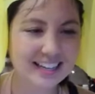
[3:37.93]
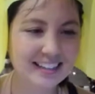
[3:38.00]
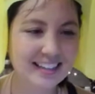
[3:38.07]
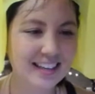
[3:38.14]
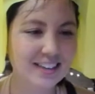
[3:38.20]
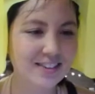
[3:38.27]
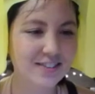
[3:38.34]

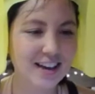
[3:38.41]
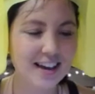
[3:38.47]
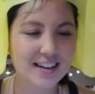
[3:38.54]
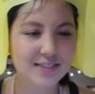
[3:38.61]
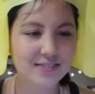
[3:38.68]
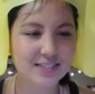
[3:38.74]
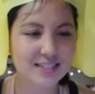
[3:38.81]
Like you
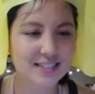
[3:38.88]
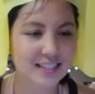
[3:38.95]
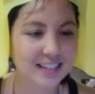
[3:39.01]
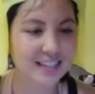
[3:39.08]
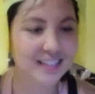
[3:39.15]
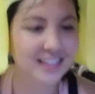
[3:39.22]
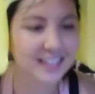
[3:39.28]
can't even
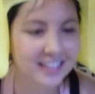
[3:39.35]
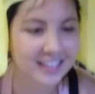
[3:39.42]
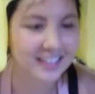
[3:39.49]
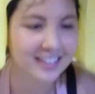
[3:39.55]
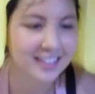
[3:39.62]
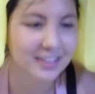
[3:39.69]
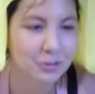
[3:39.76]
see
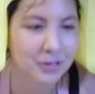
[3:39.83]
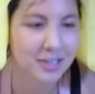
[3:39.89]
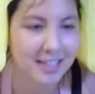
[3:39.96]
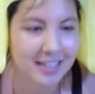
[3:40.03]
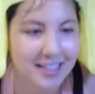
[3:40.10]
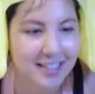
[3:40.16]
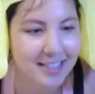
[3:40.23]
what
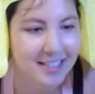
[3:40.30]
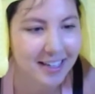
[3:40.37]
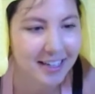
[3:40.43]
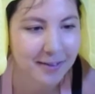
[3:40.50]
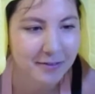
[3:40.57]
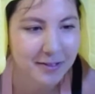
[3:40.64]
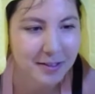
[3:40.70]
it is. I
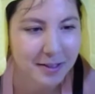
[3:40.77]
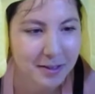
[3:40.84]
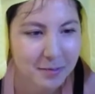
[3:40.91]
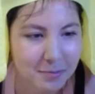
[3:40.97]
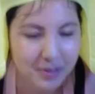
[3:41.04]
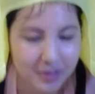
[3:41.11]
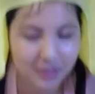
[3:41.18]
have to
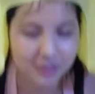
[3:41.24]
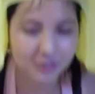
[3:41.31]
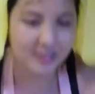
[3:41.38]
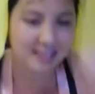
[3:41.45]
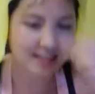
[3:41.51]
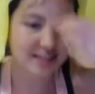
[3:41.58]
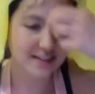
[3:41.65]
be all the
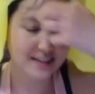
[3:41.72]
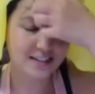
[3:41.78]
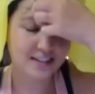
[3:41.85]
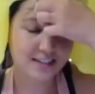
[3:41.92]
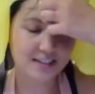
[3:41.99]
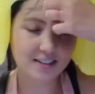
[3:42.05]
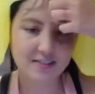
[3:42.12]
way down
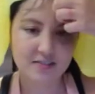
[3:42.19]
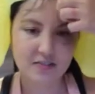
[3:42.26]
here.